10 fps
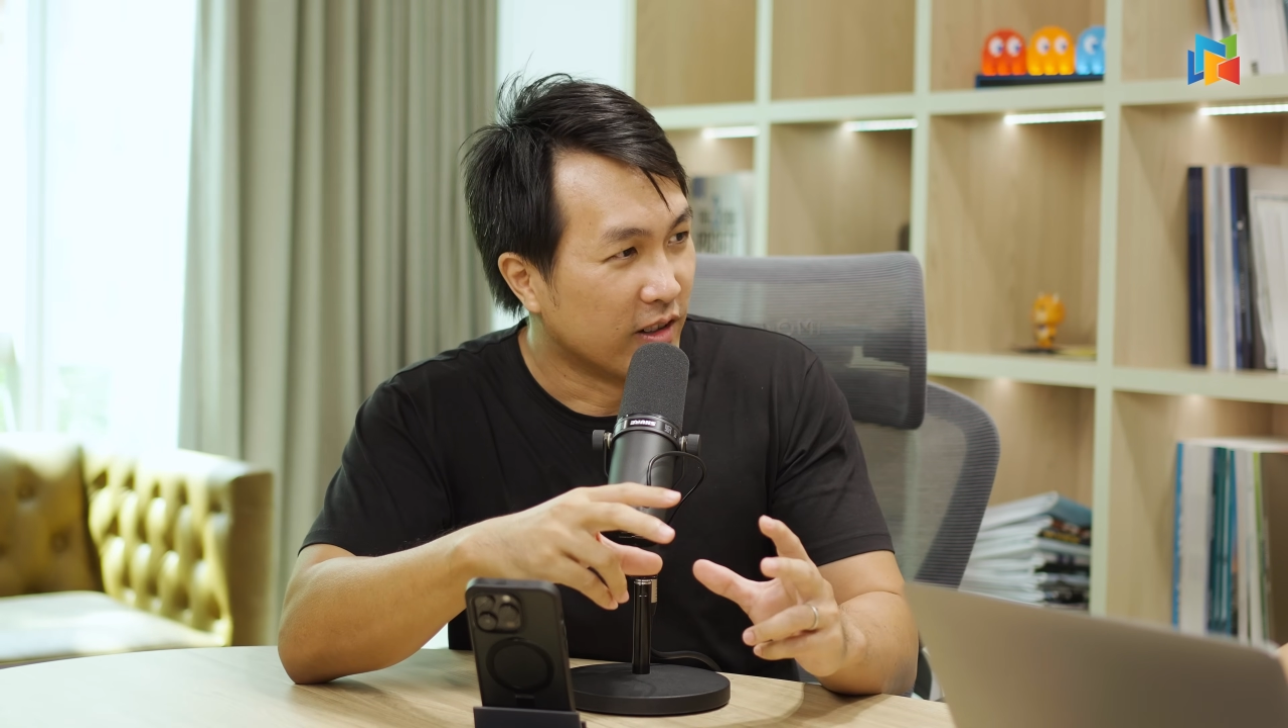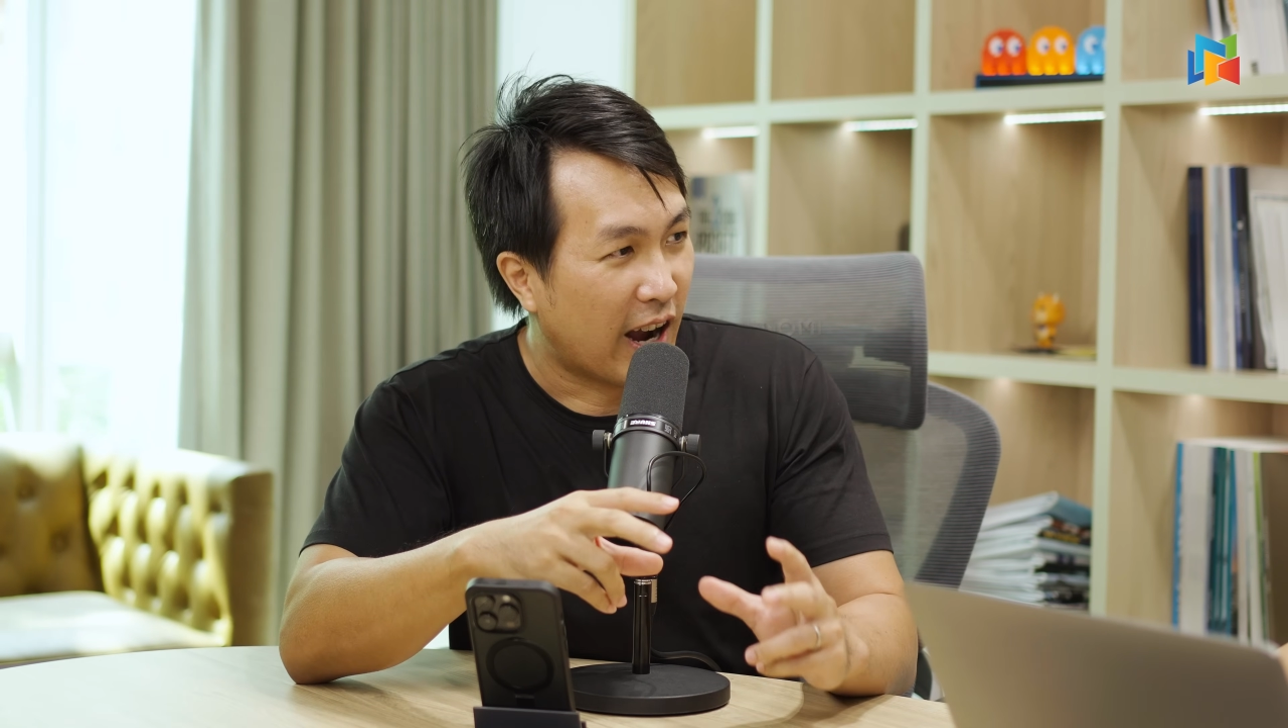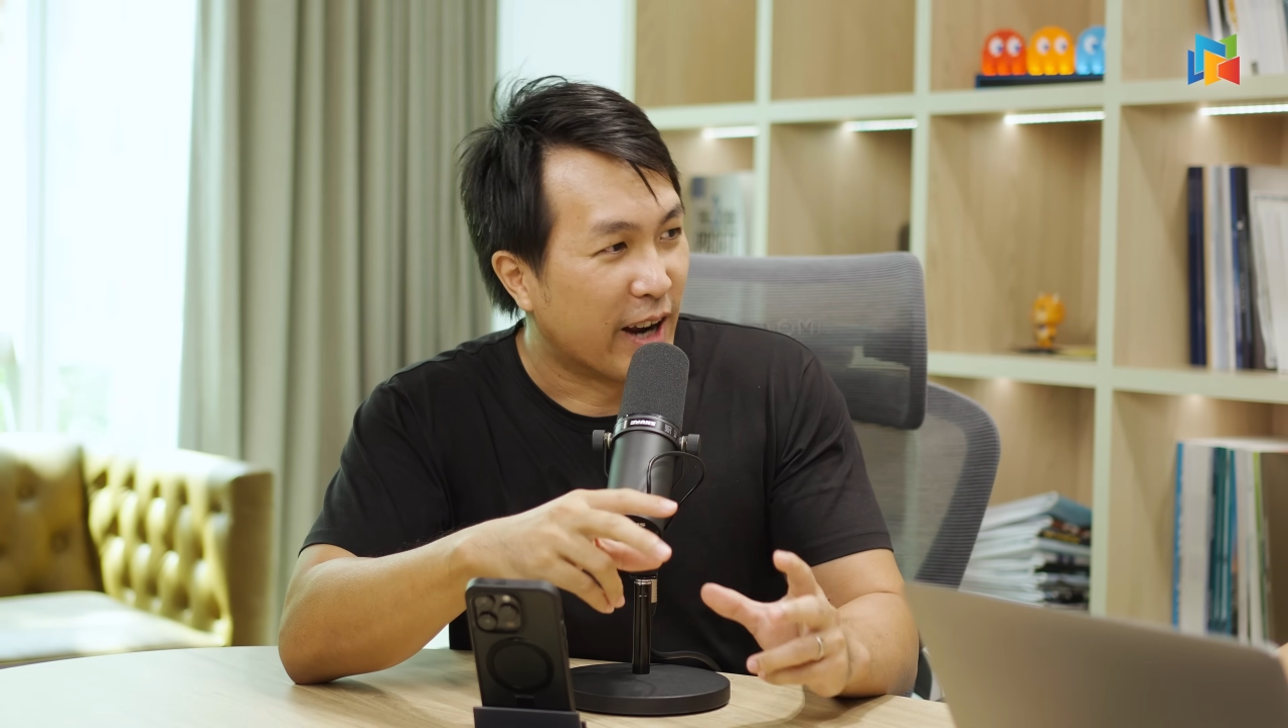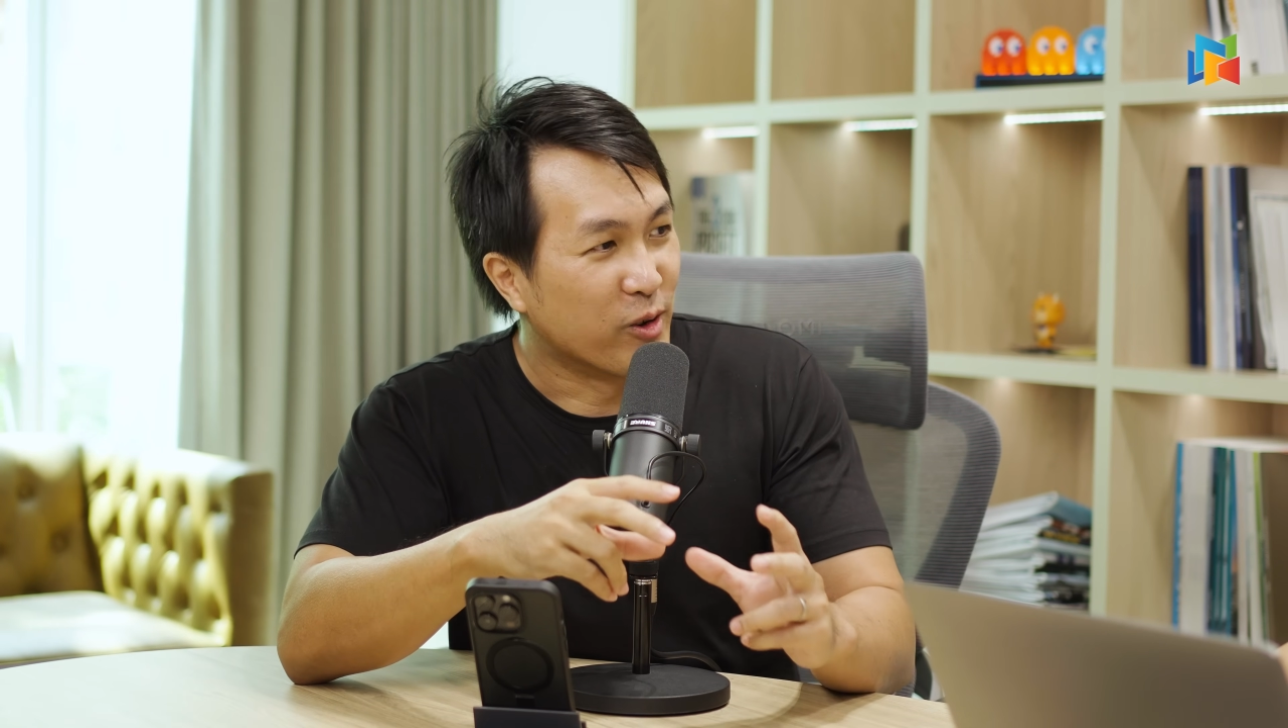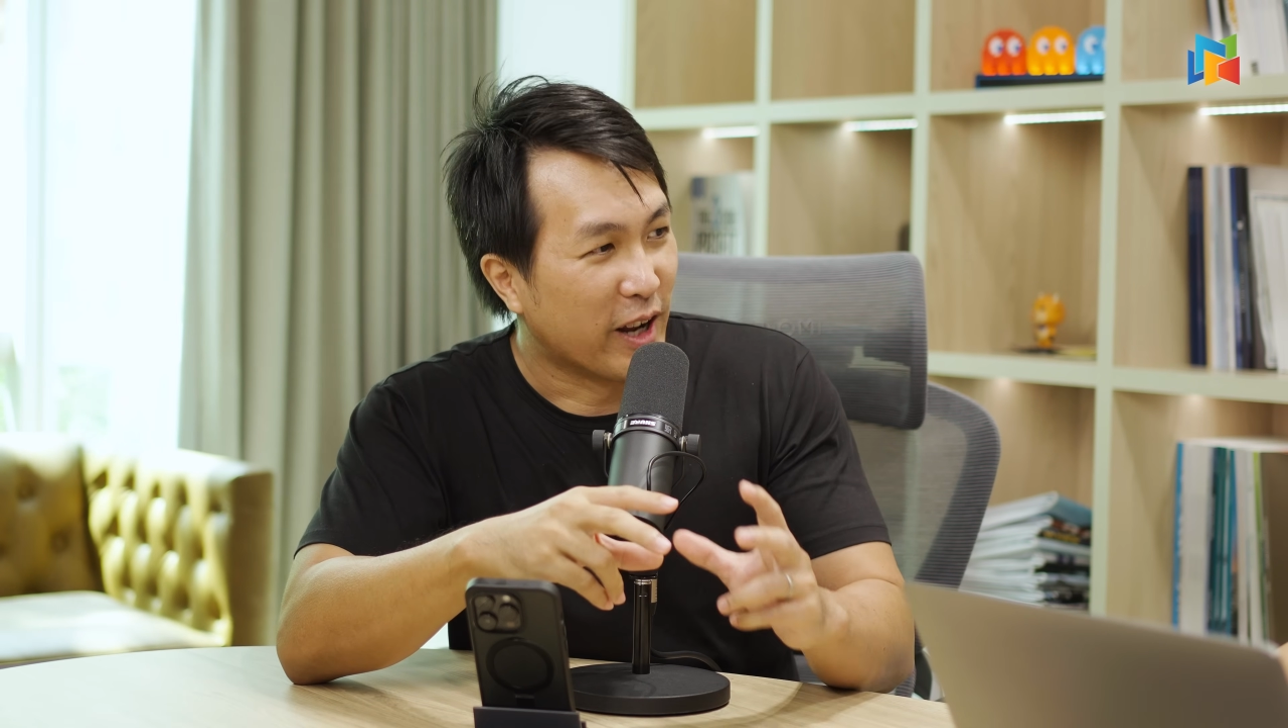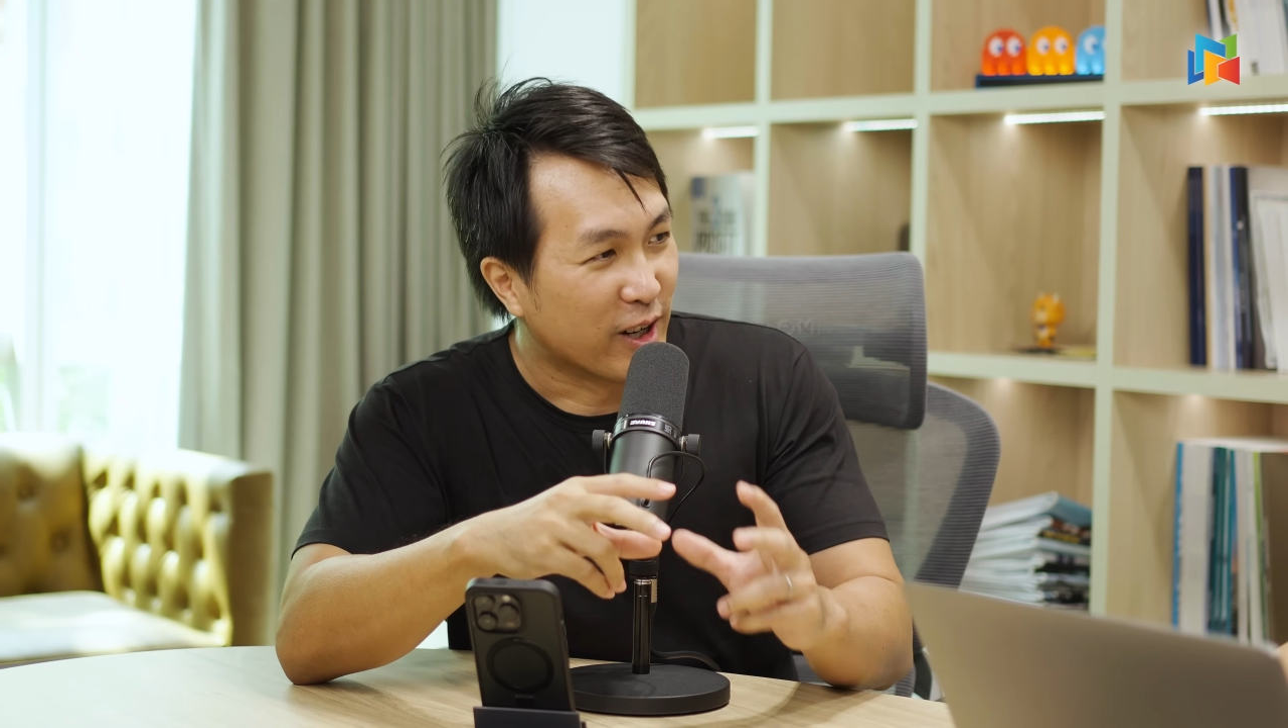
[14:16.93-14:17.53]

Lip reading: I don't